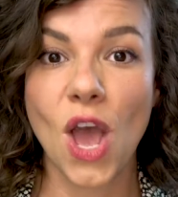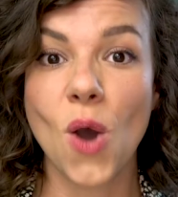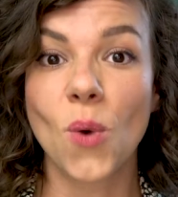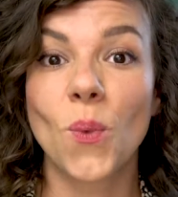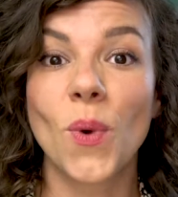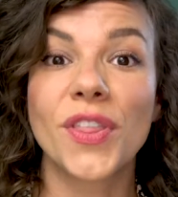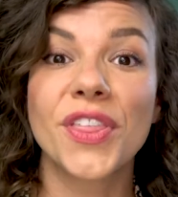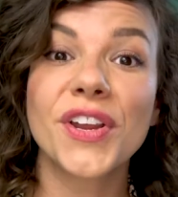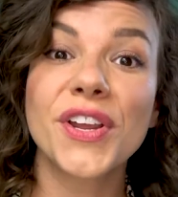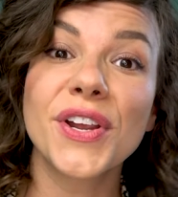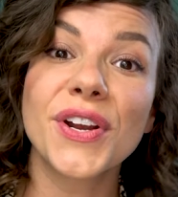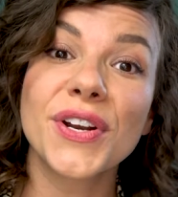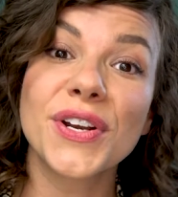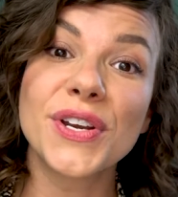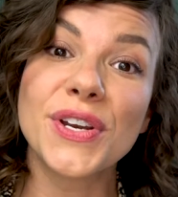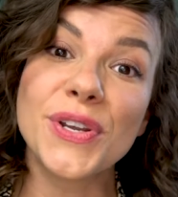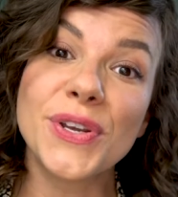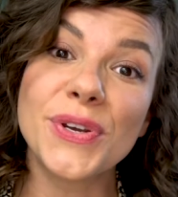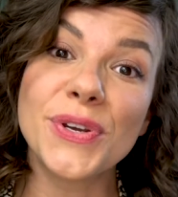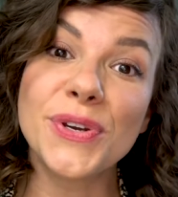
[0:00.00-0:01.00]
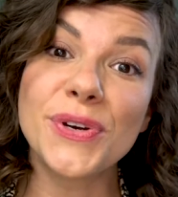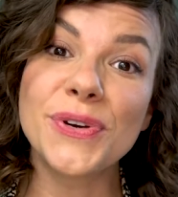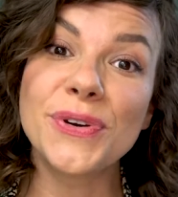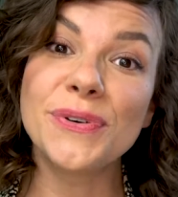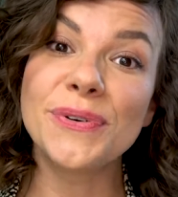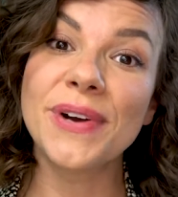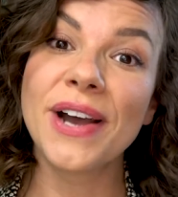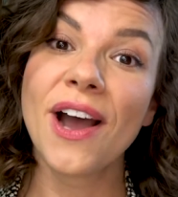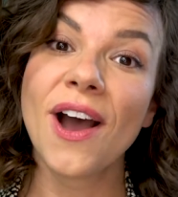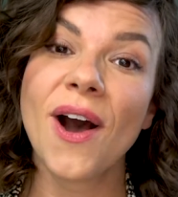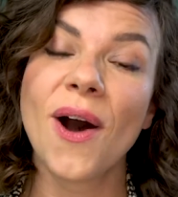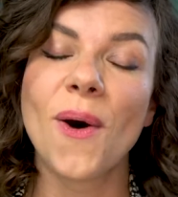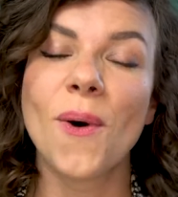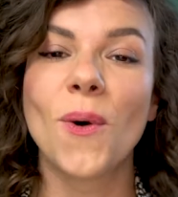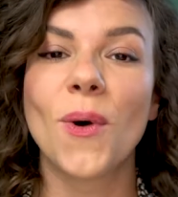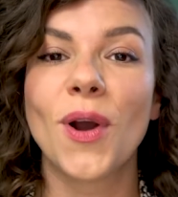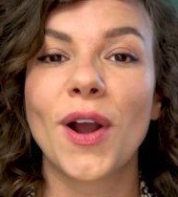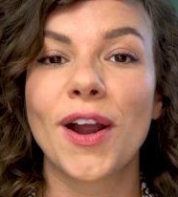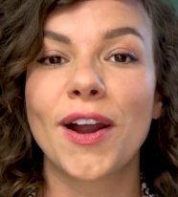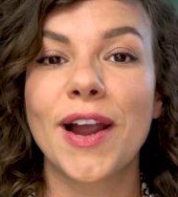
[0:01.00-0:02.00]
Whether you're new
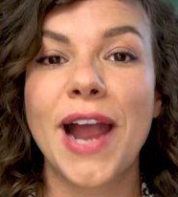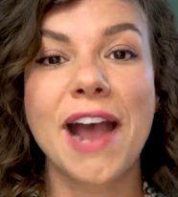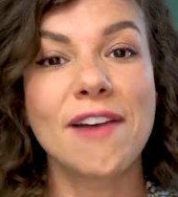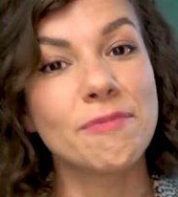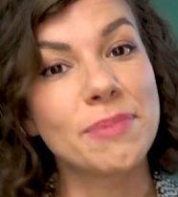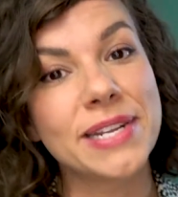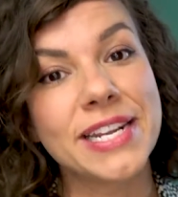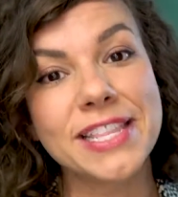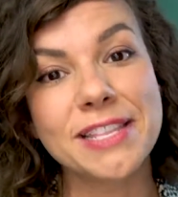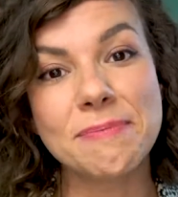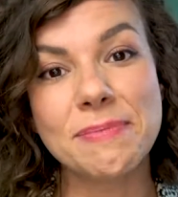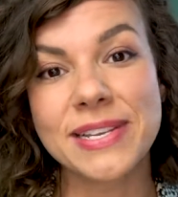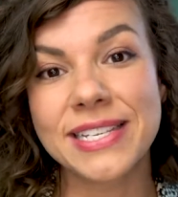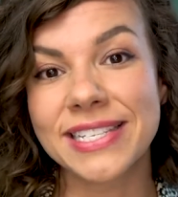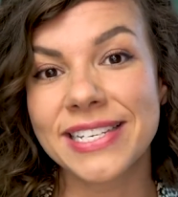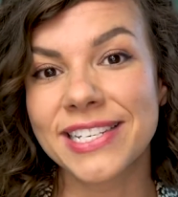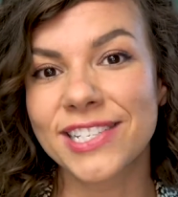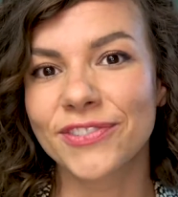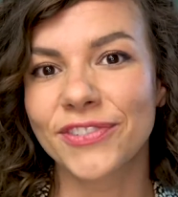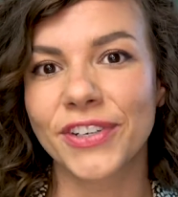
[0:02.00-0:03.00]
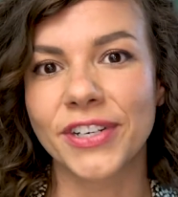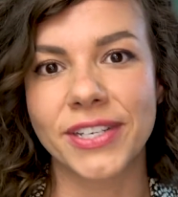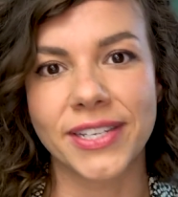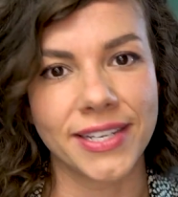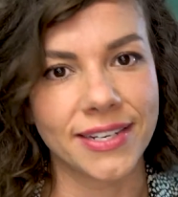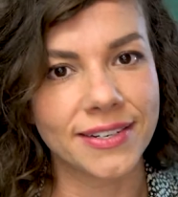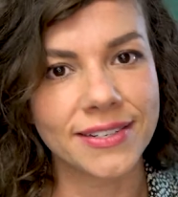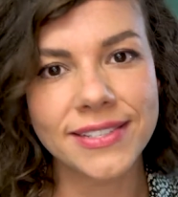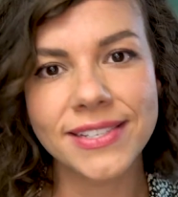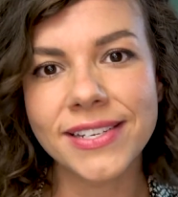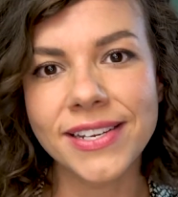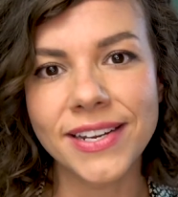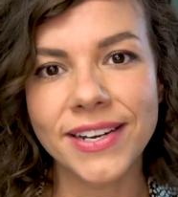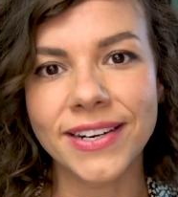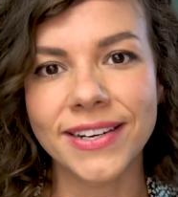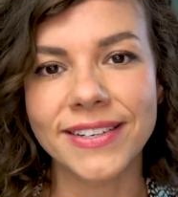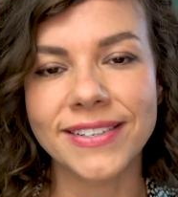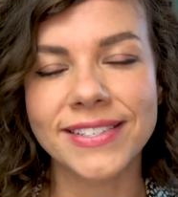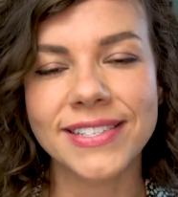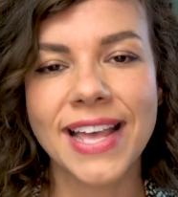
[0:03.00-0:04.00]
or have been in the business for years and
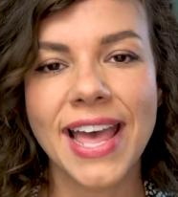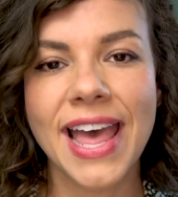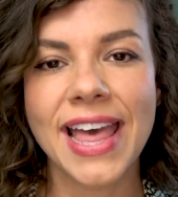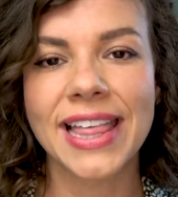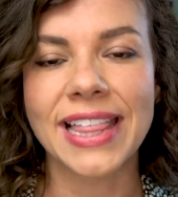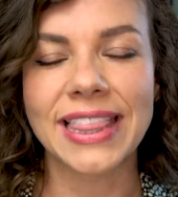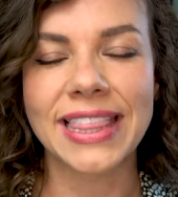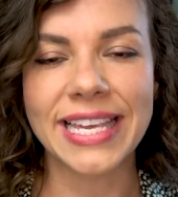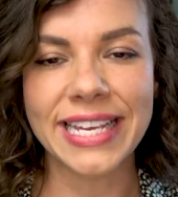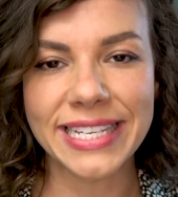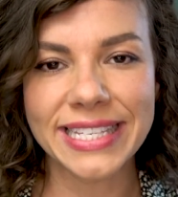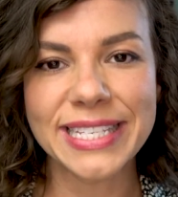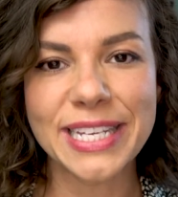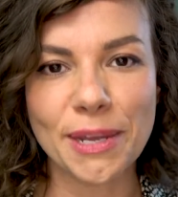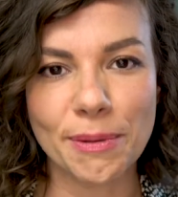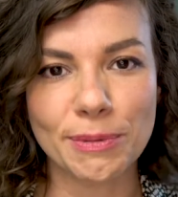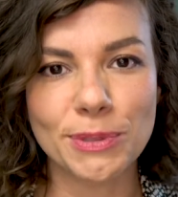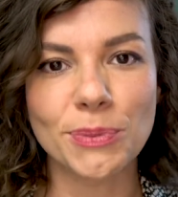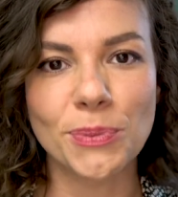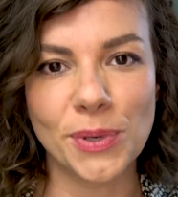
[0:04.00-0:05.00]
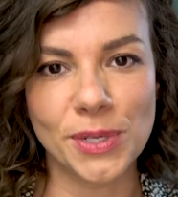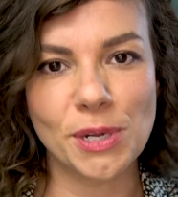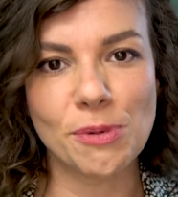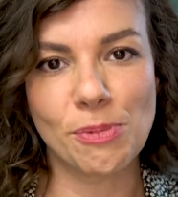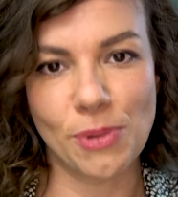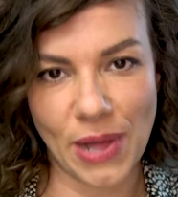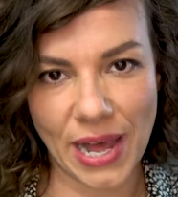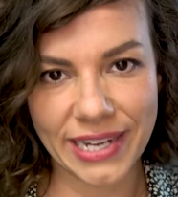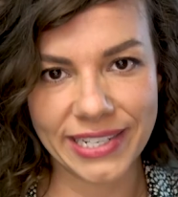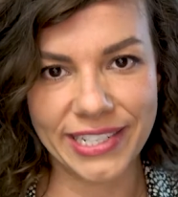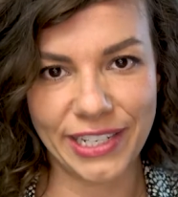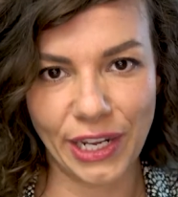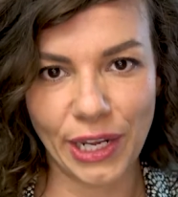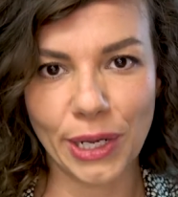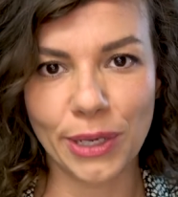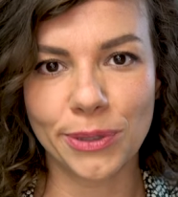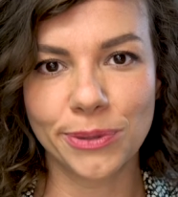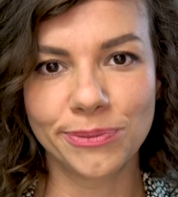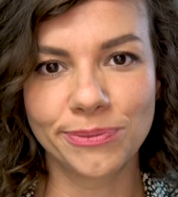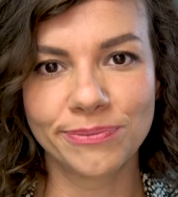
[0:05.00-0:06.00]
years, these tips will apply to
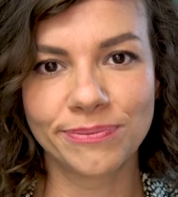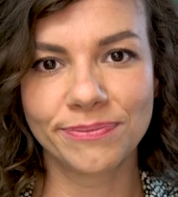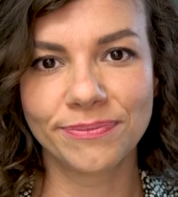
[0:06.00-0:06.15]
you.